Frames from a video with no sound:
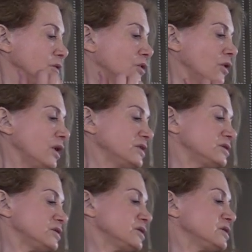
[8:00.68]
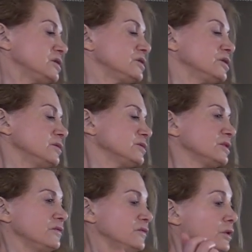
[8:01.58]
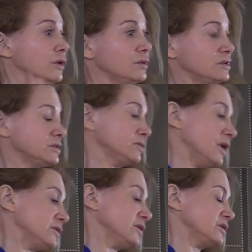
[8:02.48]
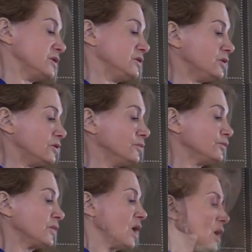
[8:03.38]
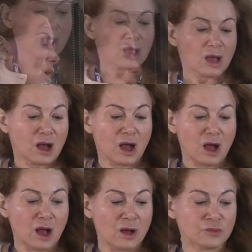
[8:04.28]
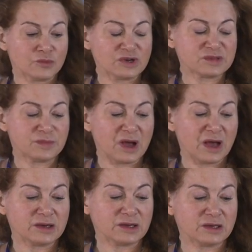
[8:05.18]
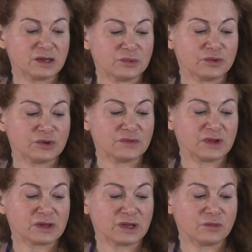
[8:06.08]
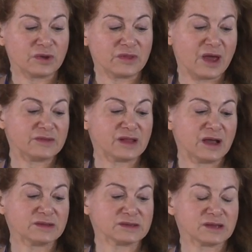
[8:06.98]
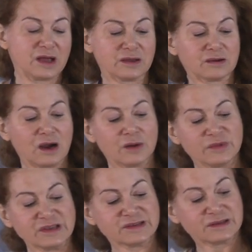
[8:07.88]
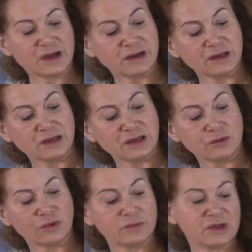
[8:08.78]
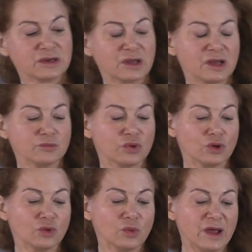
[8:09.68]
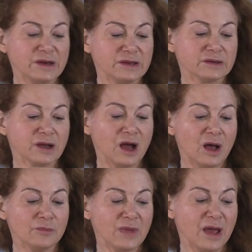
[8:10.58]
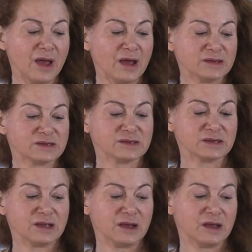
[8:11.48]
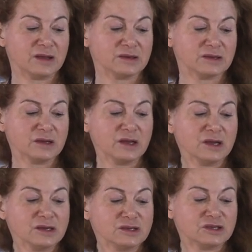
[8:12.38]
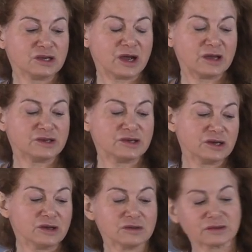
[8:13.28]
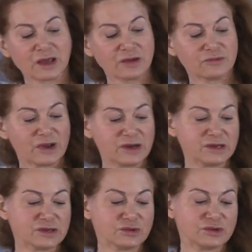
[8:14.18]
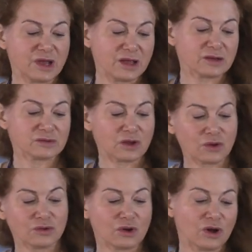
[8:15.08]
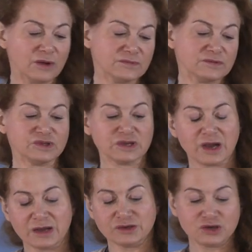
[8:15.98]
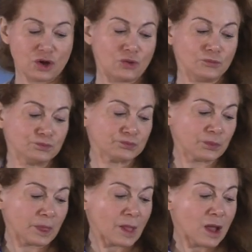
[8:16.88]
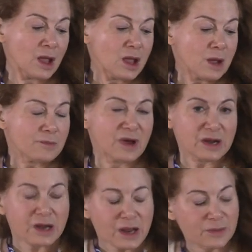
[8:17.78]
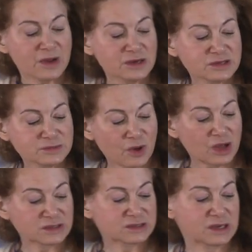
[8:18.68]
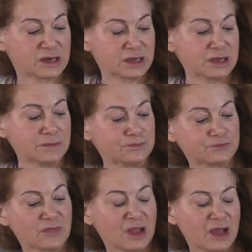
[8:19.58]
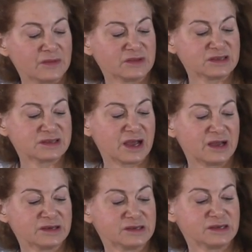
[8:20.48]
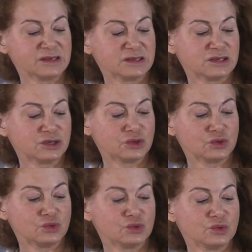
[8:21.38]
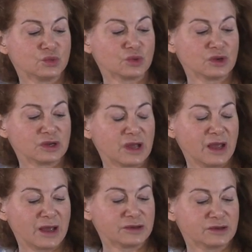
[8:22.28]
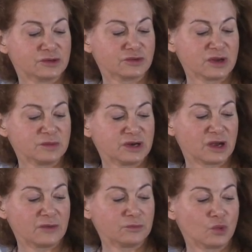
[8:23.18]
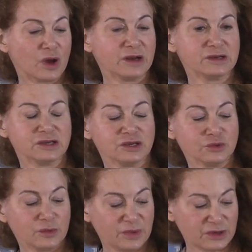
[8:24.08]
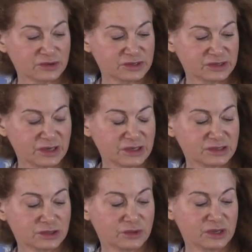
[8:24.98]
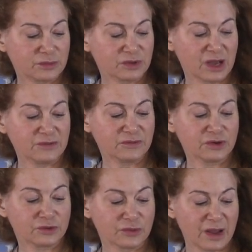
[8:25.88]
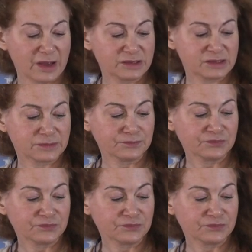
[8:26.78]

the cost, just in terms of, you know, it's the right thing to do, responded approvingly with headlines like Army Study, Women Can Pull Weight in Combat, and G.I. Jill, Get Ready to Take Load Off G.I. Joe. But it had been a small study, and the scientist who had dreamed it up wanted to do a bigger study, so he applied for a grant.